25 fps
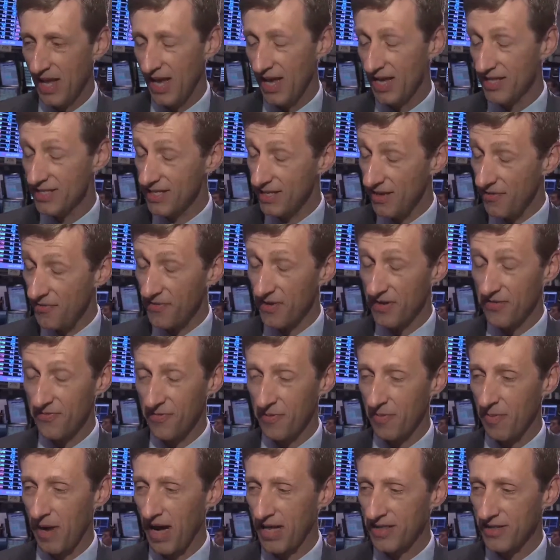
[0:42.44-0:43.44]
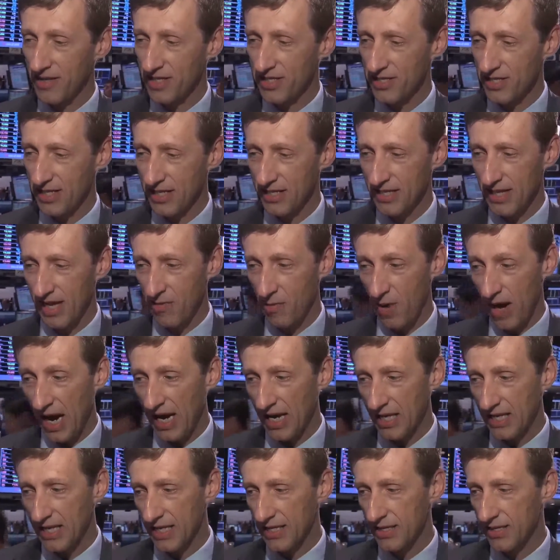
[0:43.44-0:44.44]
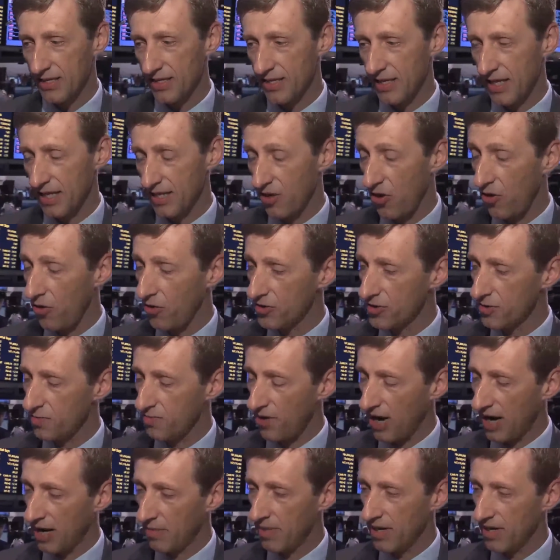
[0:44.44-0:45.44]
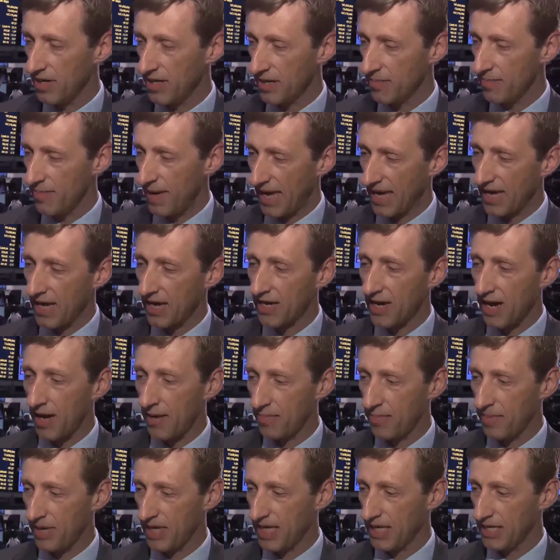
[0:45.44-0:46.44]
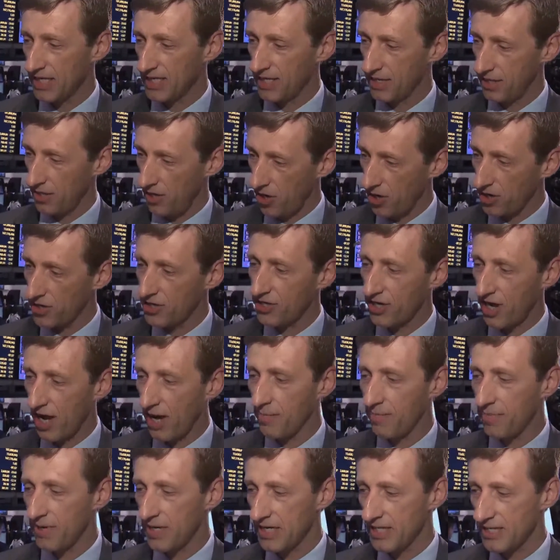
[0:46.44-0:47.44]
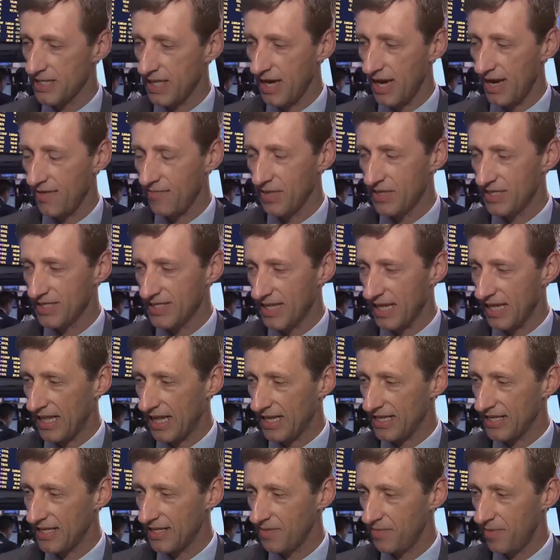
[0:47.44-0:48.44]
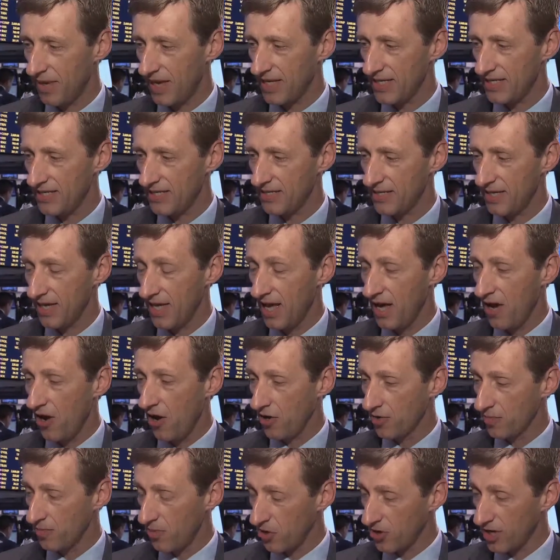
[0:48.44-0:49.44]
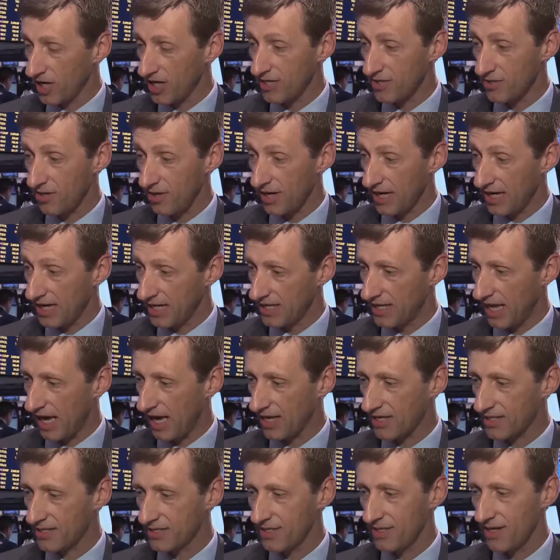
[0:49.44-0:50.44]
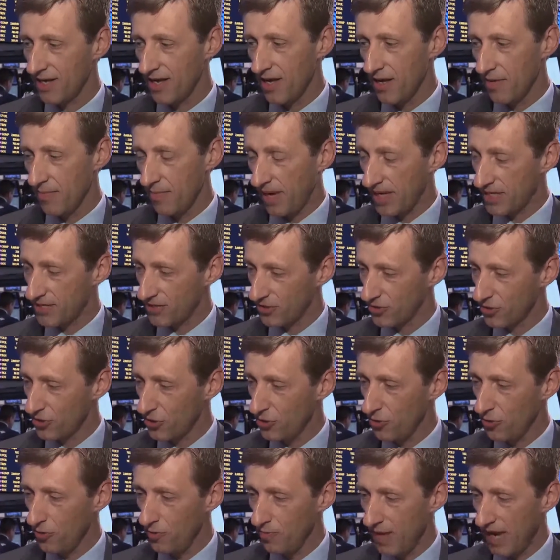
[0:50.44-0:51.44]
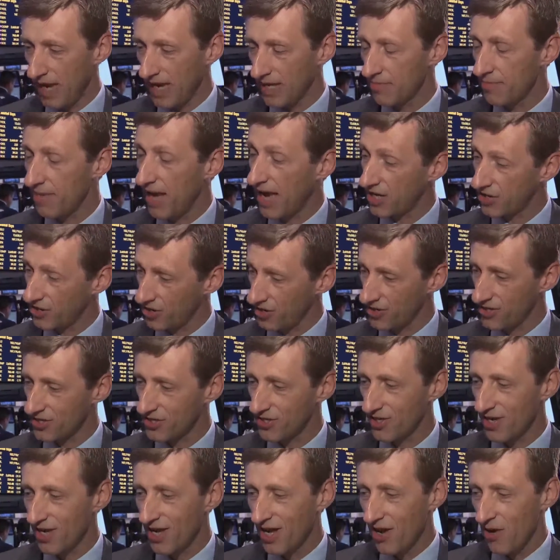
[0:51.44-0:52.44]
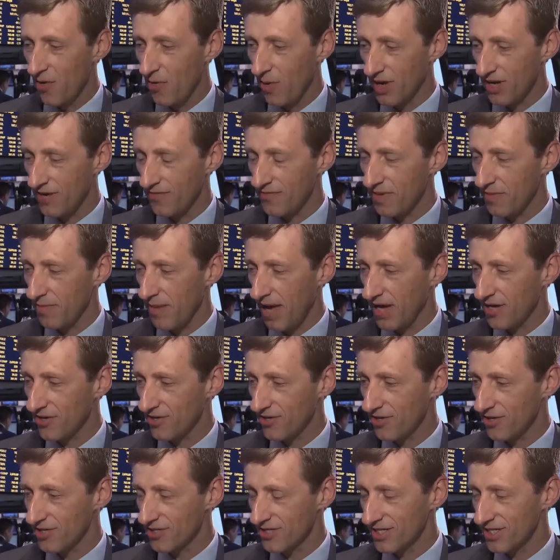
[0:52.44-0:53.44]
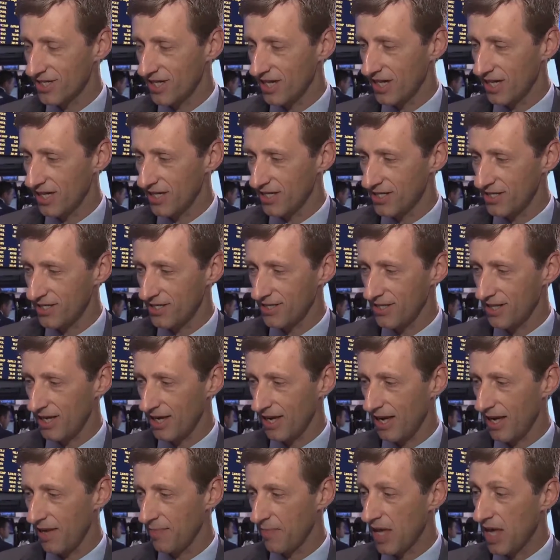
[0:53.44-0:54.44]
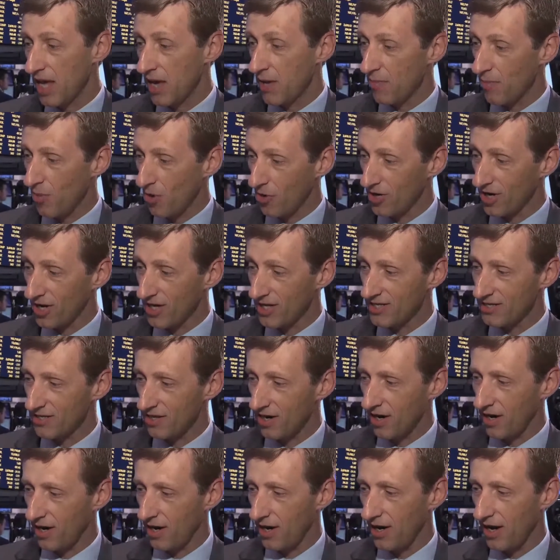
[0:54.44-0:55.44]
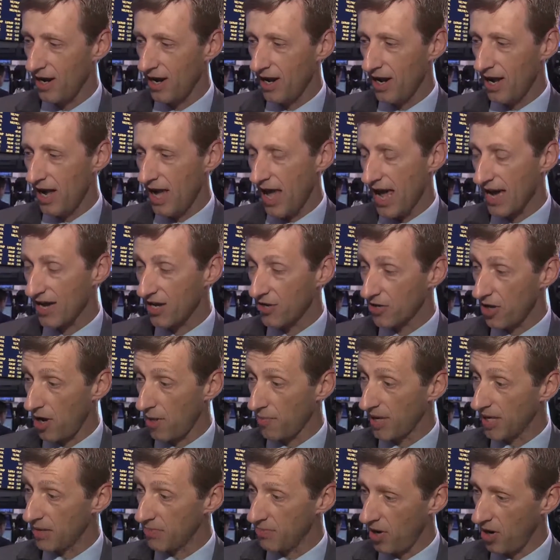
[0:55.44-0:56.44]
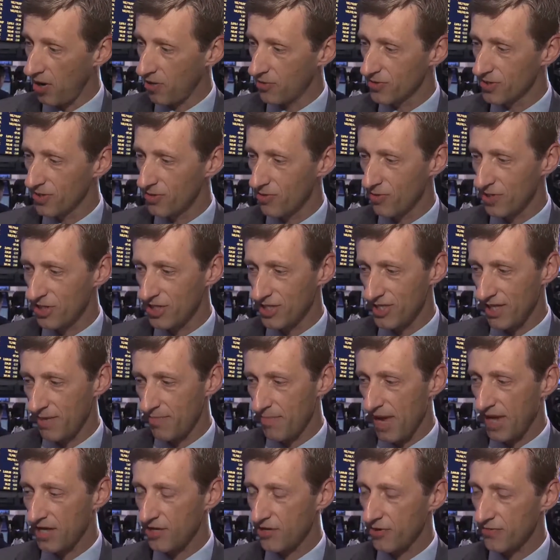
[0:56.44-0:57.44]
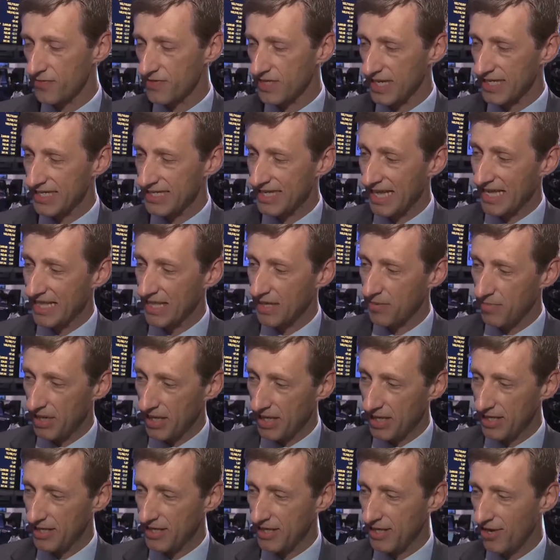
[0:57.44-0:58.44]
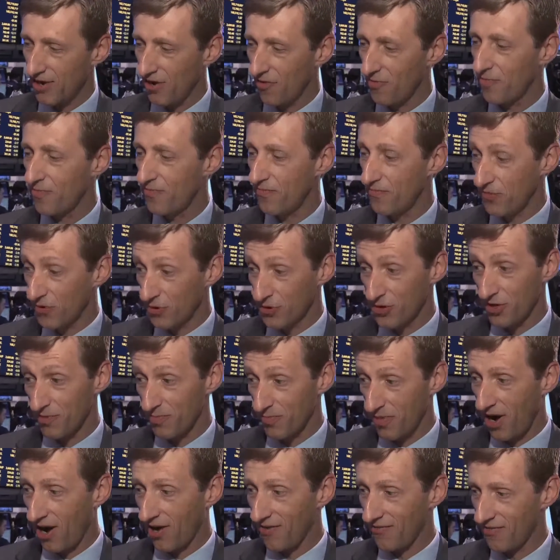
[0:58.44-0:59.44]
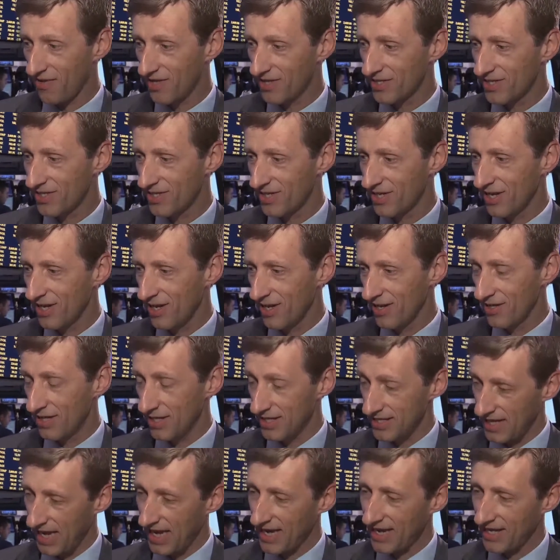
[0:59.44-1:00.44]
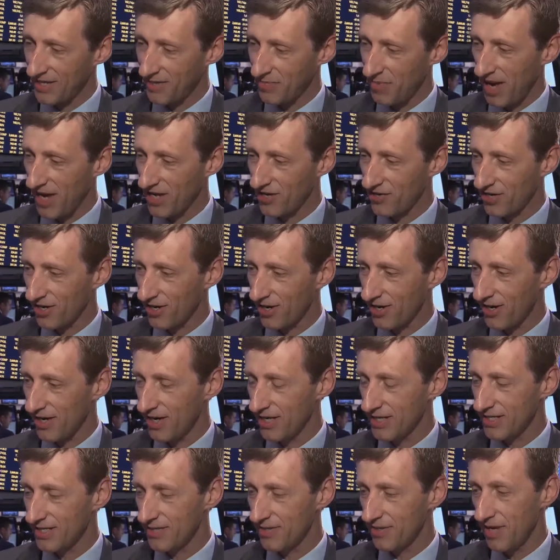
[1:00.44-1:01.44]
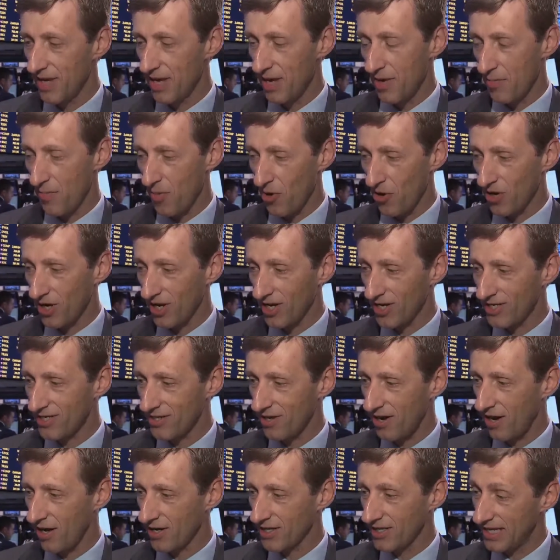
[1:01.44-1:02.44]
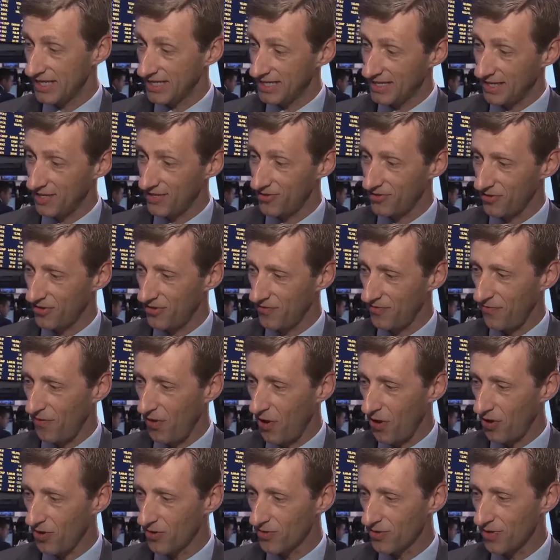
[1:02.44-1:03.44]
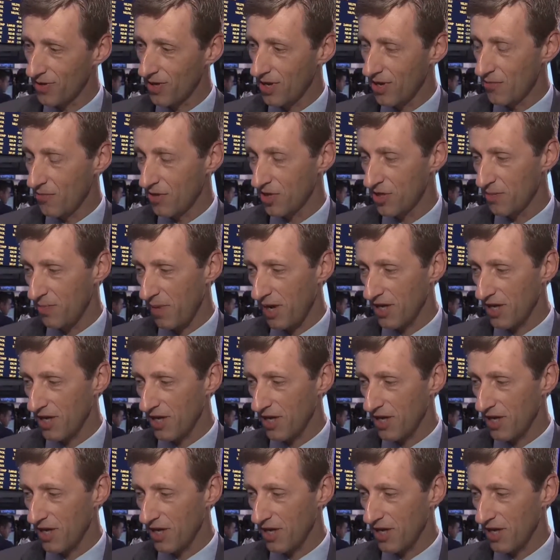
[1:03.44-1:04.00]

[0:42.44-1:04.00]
is different from others in a way that it holds primarily mega companies, large companies that have been selected based on Morningstar Index, based on two main measures. One of the measures is uh, Morningstar economic moat, which is a measure of sustainability of future profits. The second measure is Morningstar Distance to Default, which